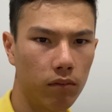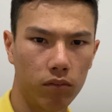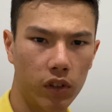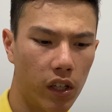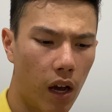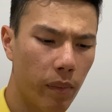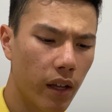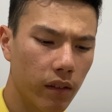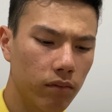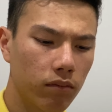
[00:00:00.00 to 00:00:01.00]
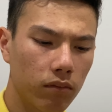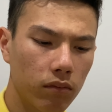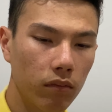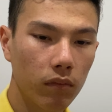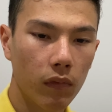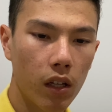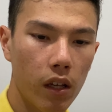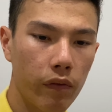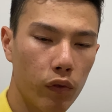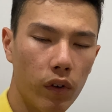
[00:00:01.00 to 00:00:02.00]
the iPad, if
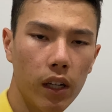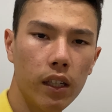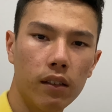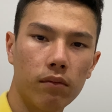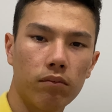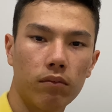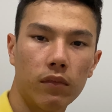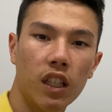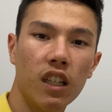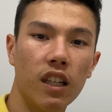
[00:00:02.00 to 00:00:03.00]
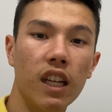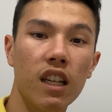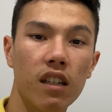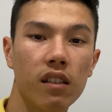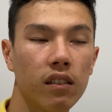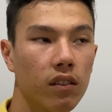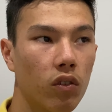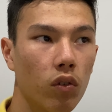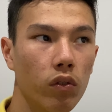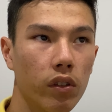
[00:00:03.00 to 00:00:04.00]
you really didn't need
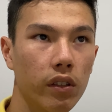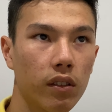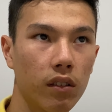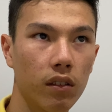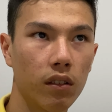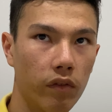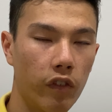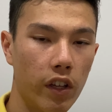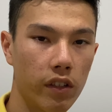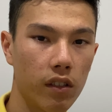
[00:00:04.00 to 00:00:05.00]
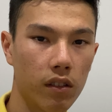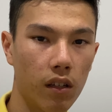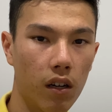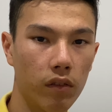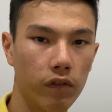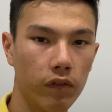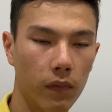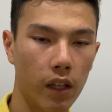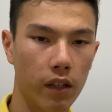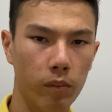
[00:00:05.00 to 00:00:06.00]
all this fancy stuff
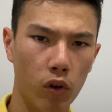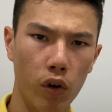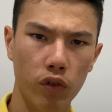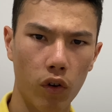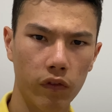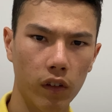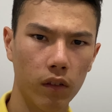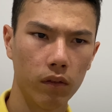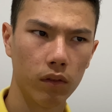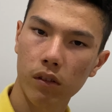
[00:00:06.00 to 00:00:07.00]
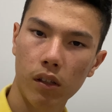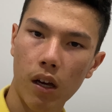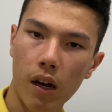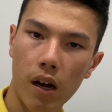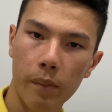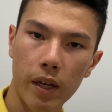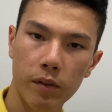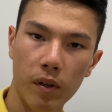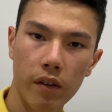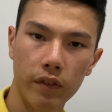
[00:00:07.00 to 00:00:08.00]
that the Pros offer, the iPad's
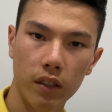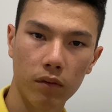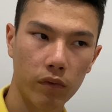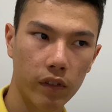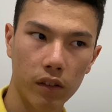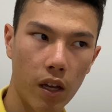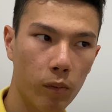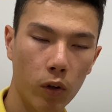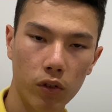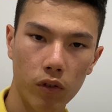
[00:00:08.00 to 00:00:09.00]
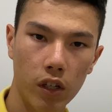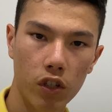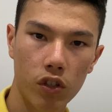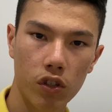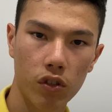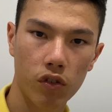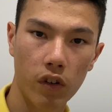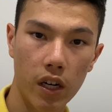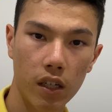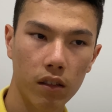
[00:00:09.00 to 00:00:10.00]
perfect with the 10.2-inch
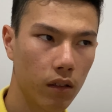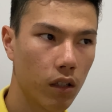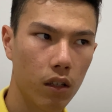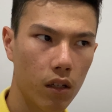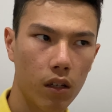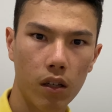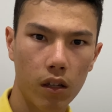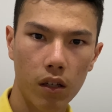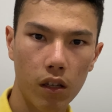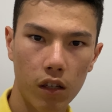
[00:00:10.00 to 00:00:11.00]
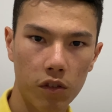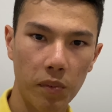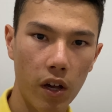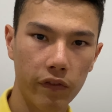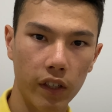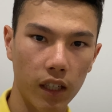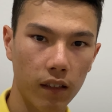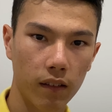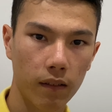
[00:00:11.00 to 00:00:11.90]
screen. It's perfect.